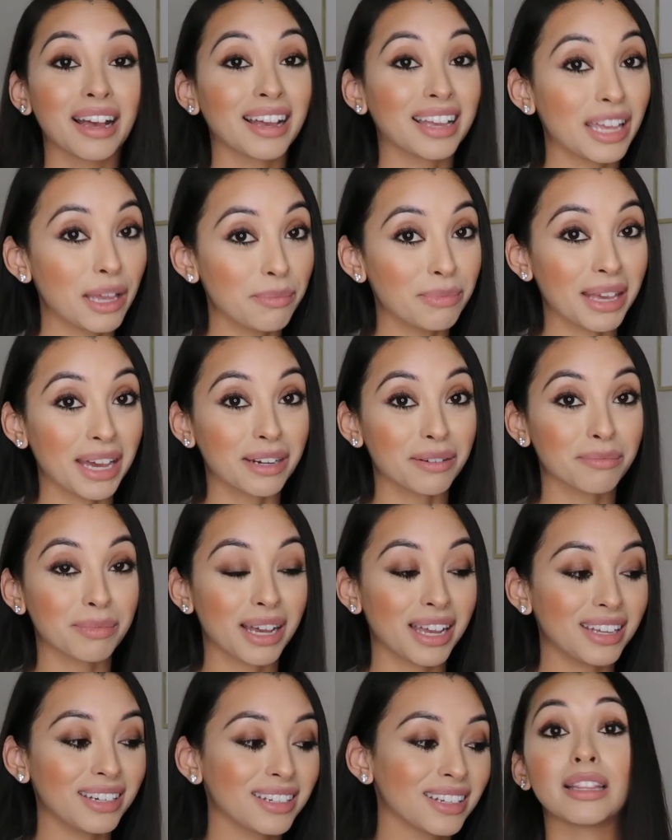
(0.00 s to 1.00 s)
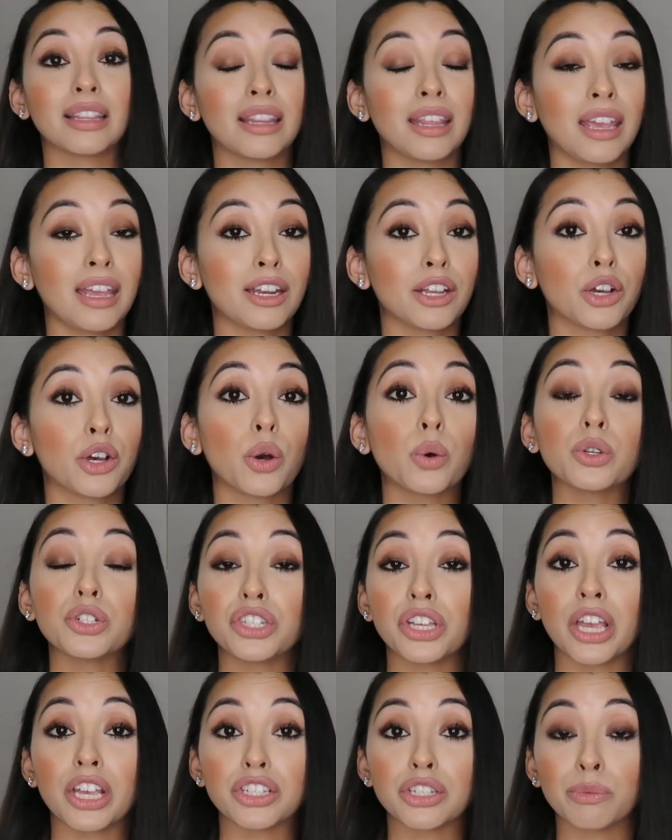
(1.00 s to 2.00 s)
Keep that in mind. The
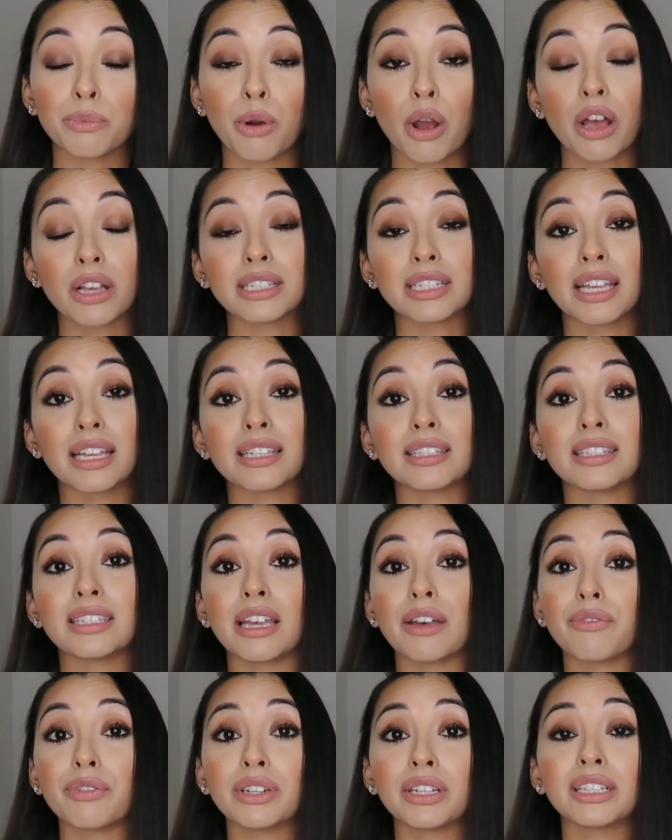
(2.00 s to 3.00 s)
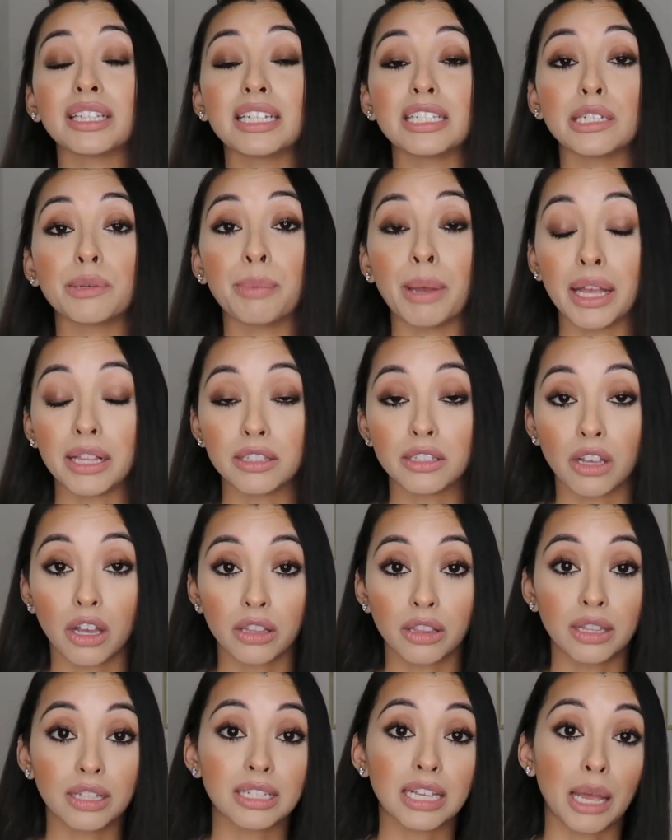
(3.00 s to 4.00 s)
negotiation process definitely depends
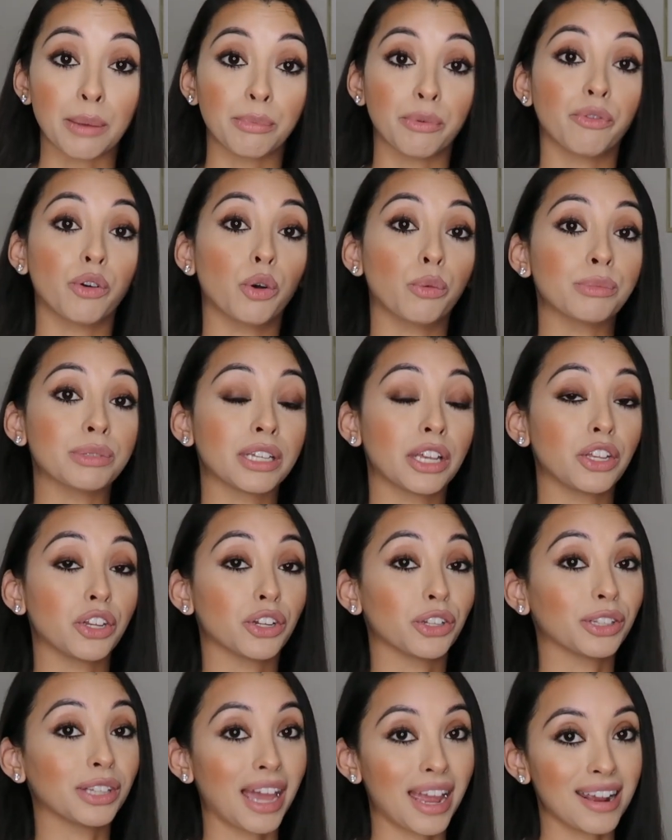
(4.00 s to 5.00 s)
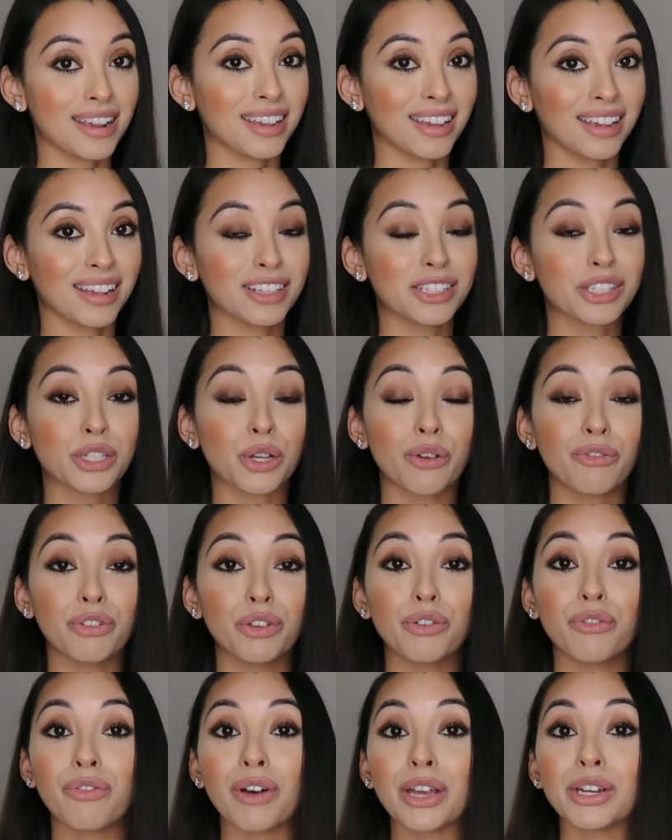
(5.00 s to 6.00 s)
on the type of homes that you're liking. So if
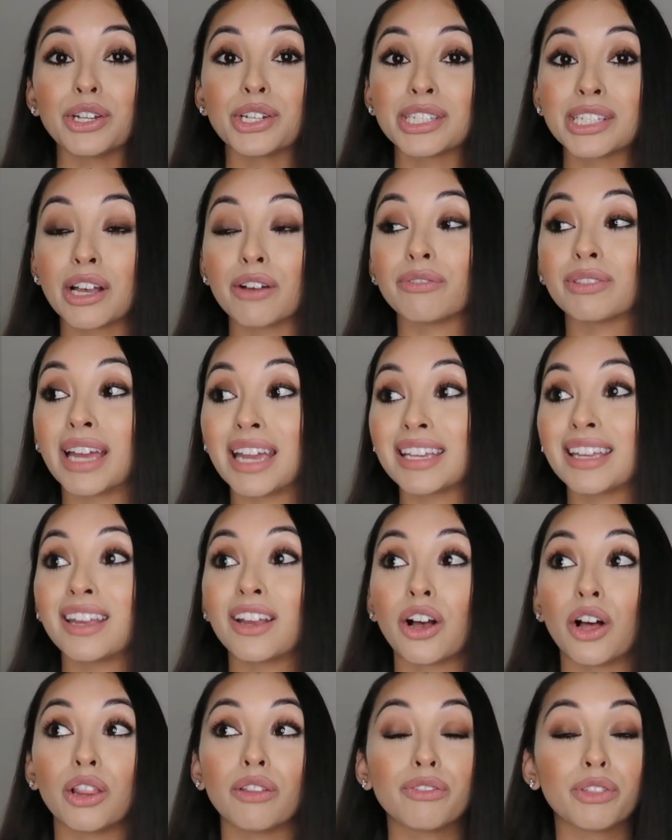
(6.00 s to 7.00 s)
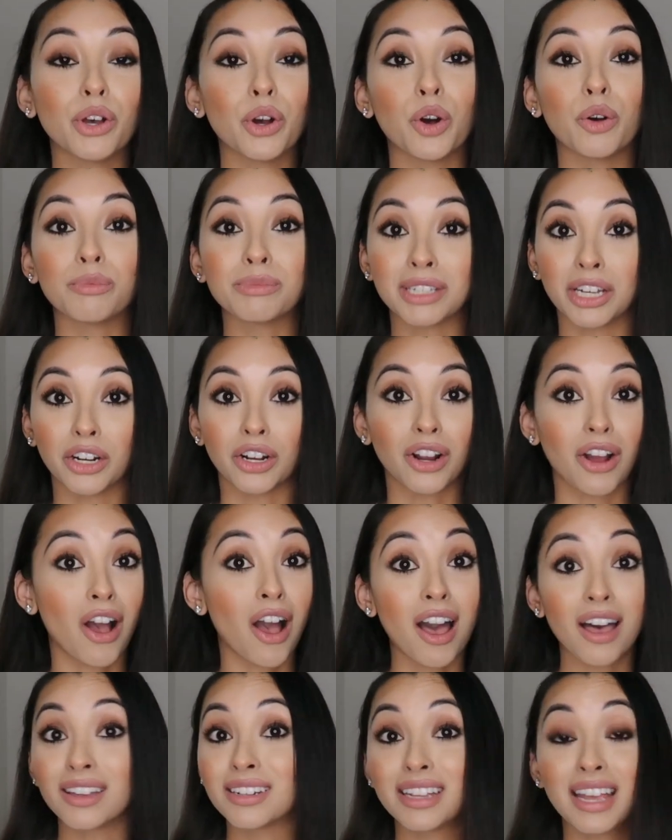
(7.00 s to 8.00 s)
you find yourself liking all of the homes that are
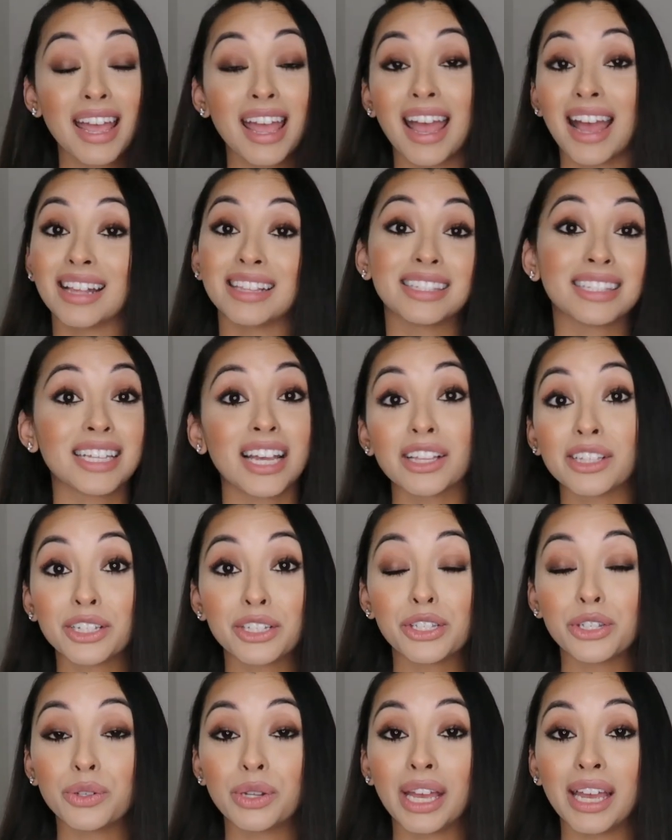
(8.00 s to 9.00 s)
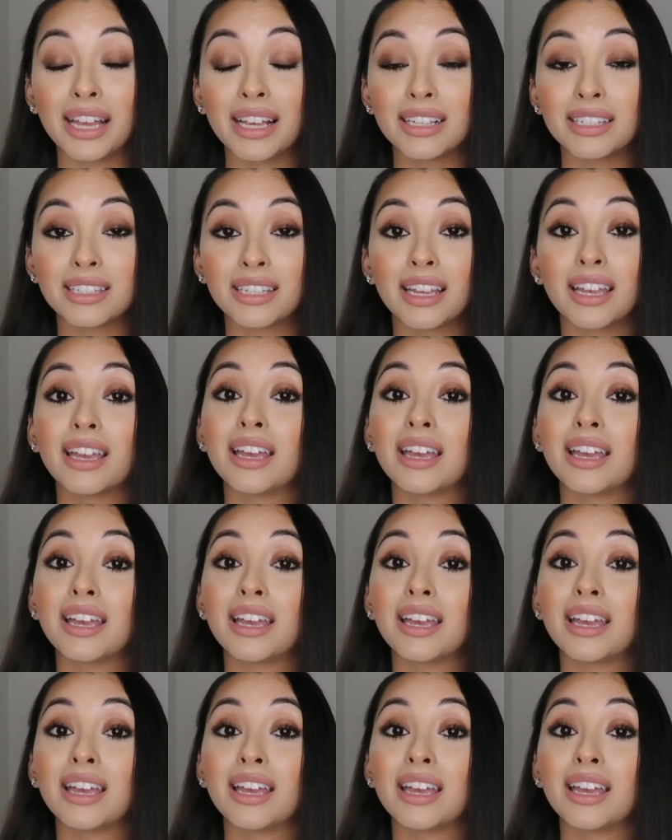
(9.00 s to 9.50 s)
hot and sell in 2 days,